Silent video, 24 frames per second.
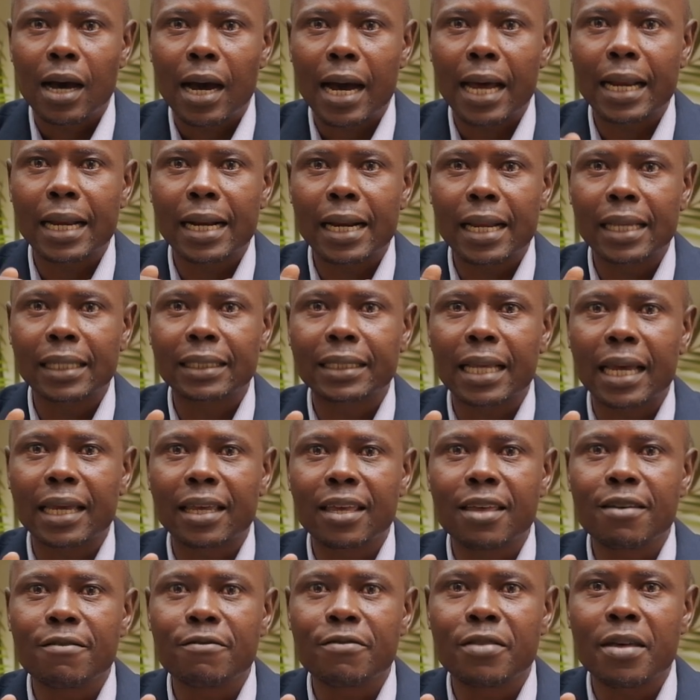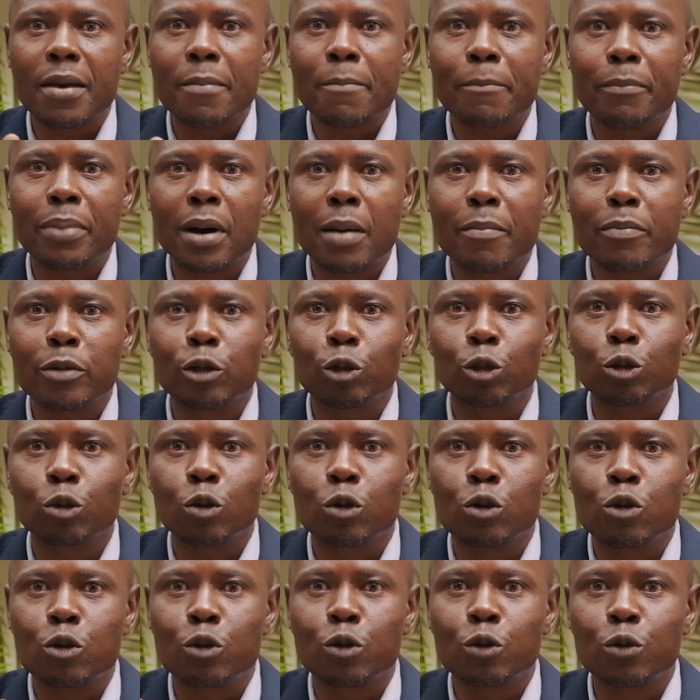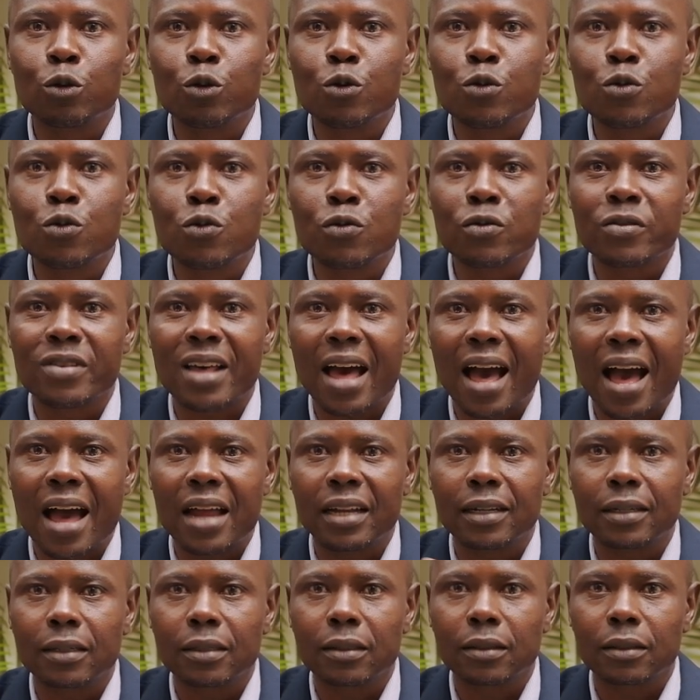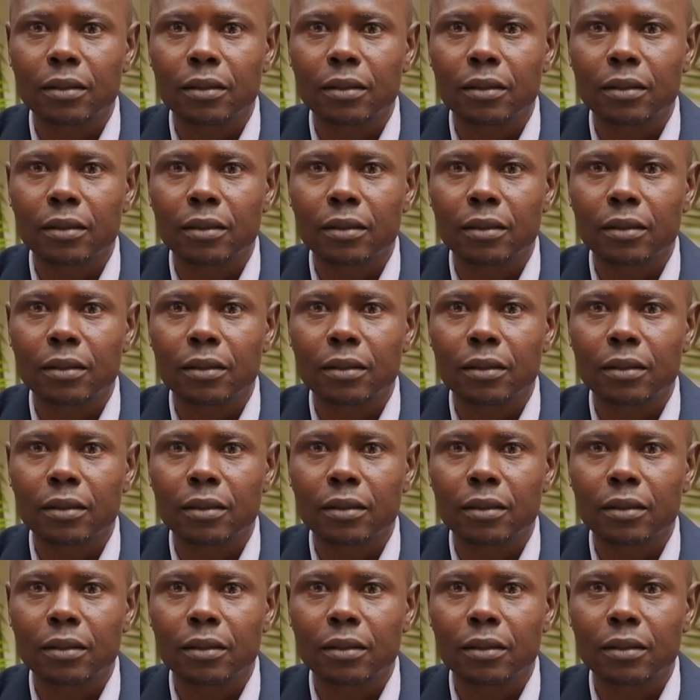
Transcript: unless I give them permission to do that.